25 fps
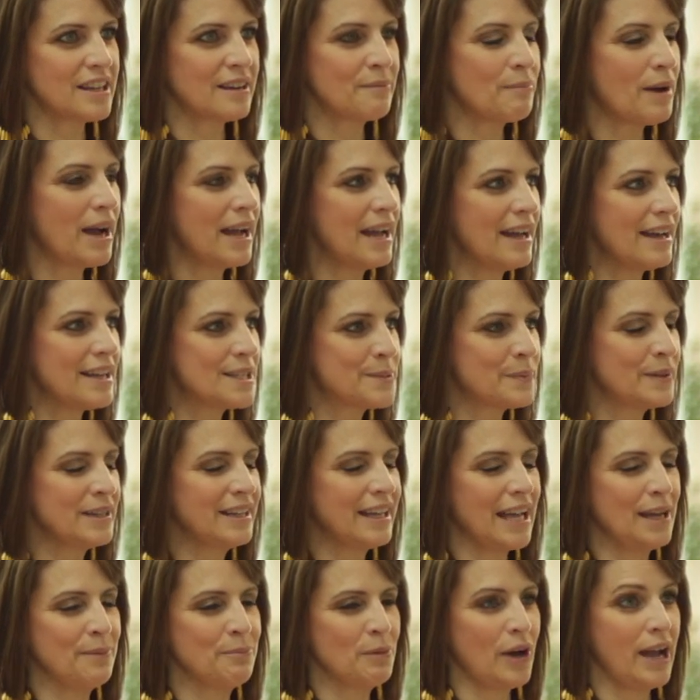And my
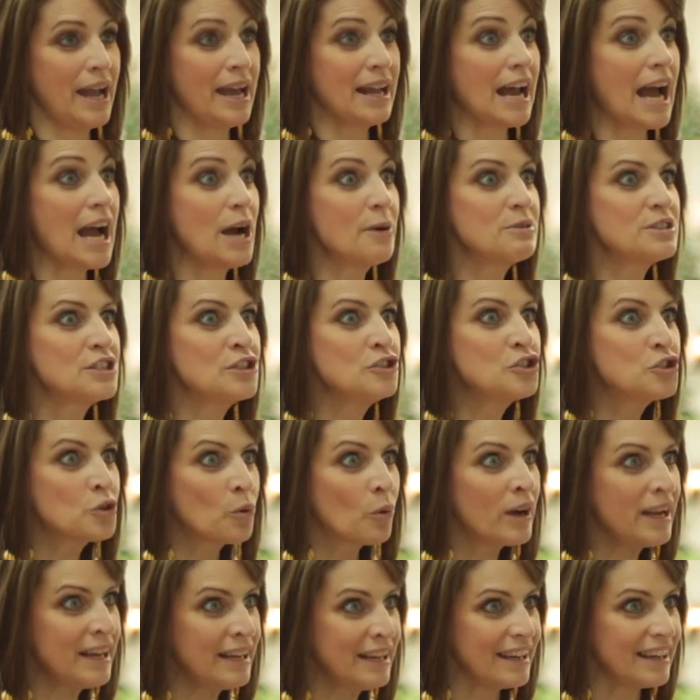husband came, and I was
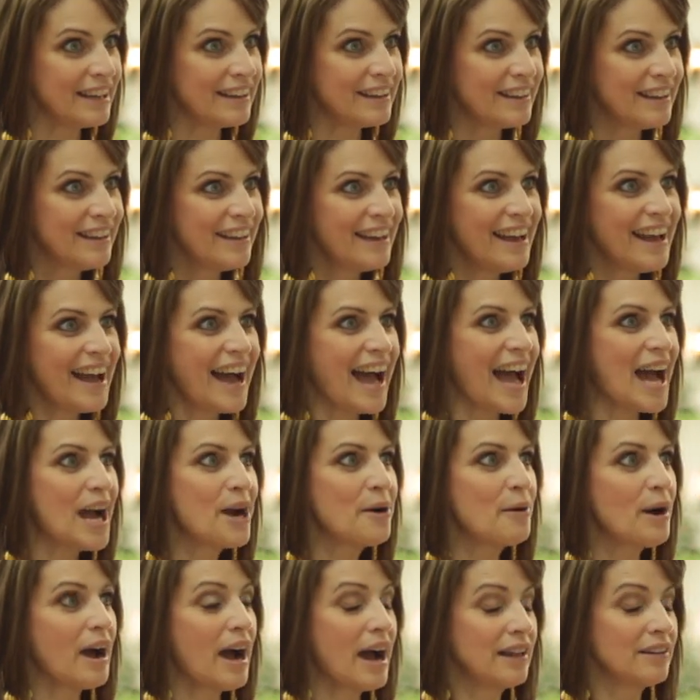enjoying it.
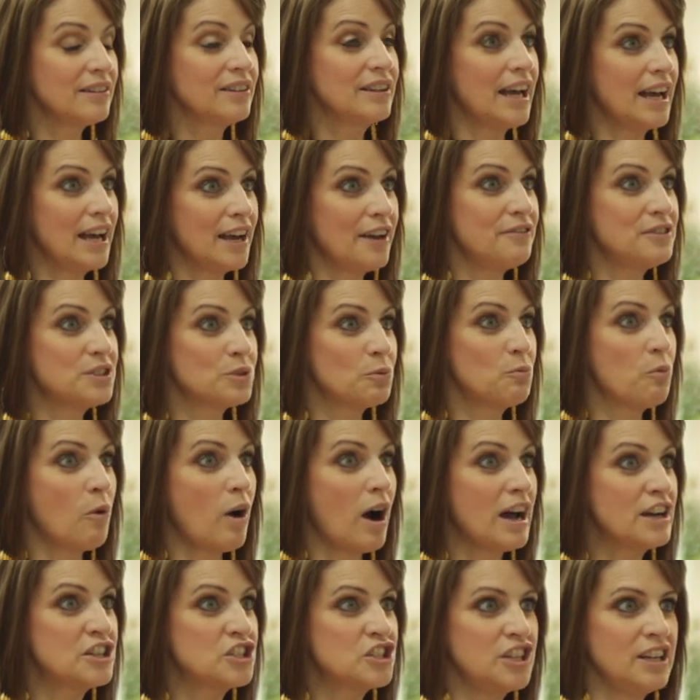I, I loved
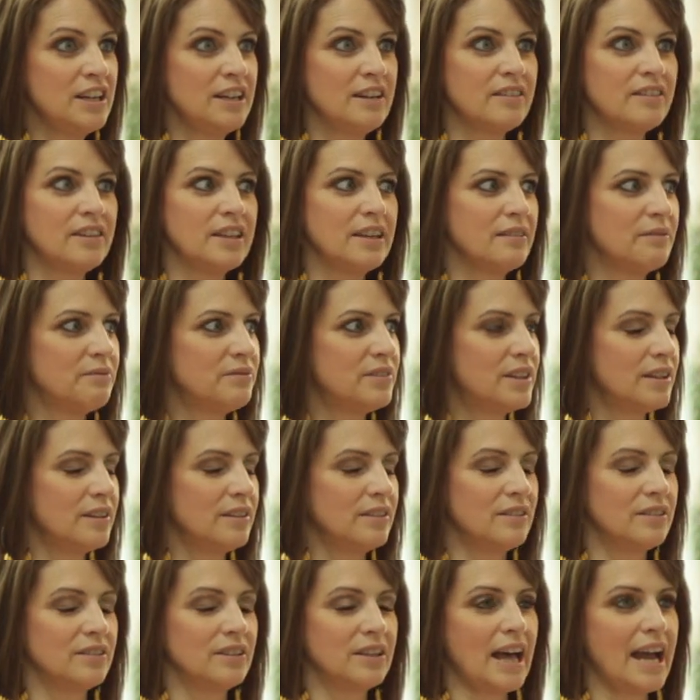watching the,
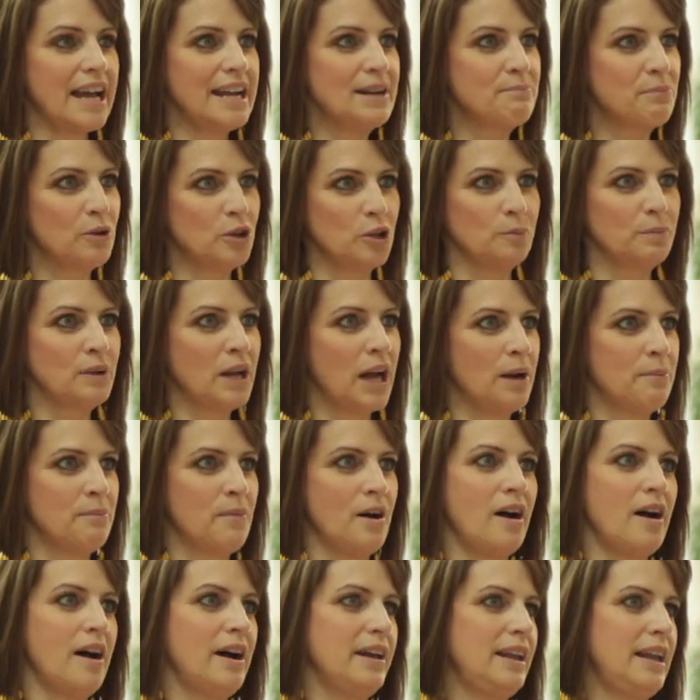the light bulb
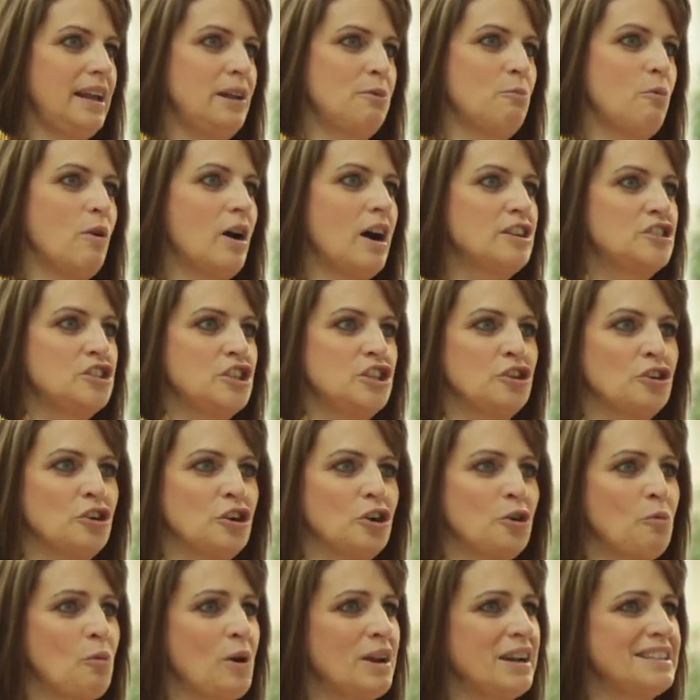come on and watching
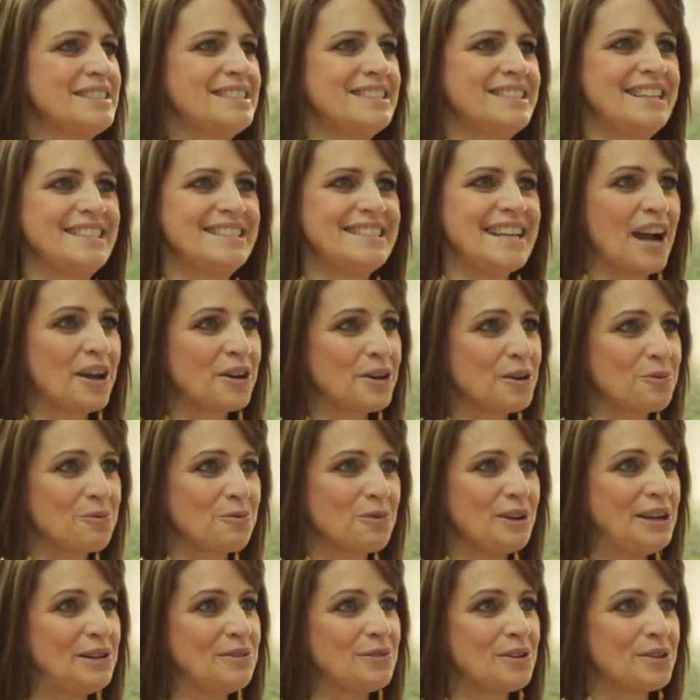her want to sit down
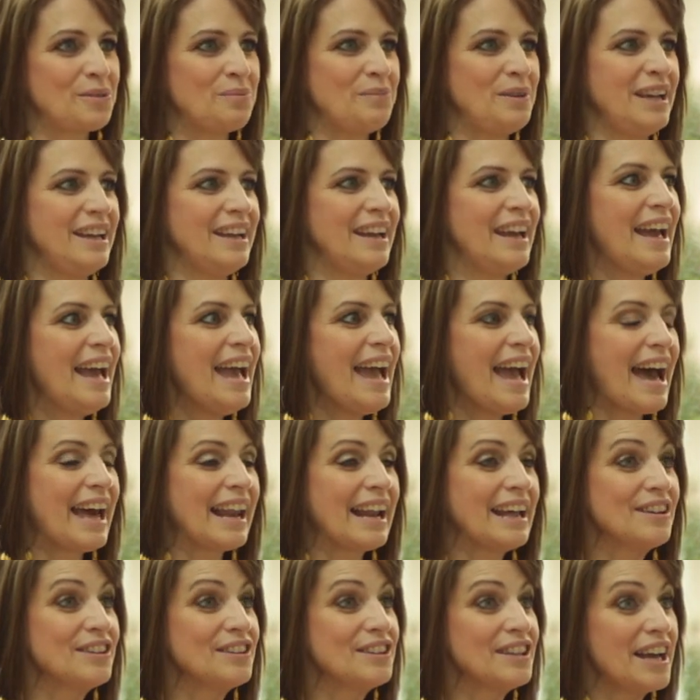and read with me.
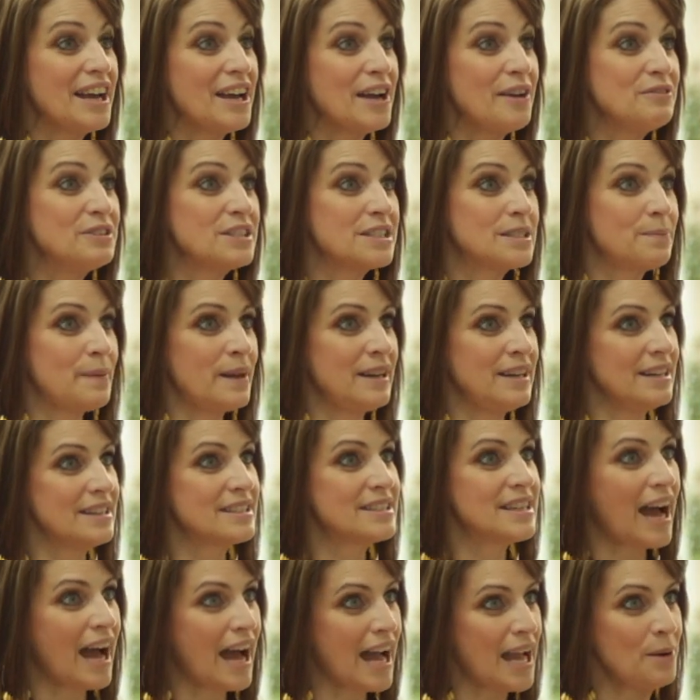And I loved spending
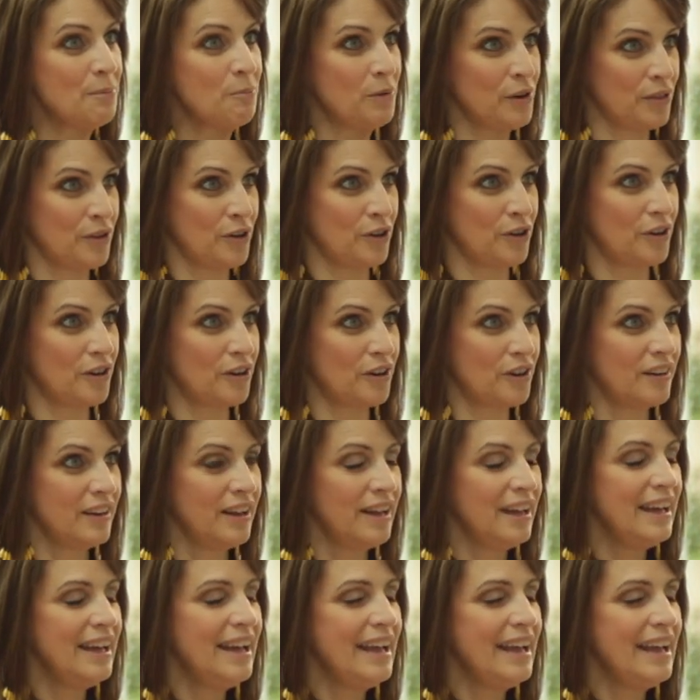time with her.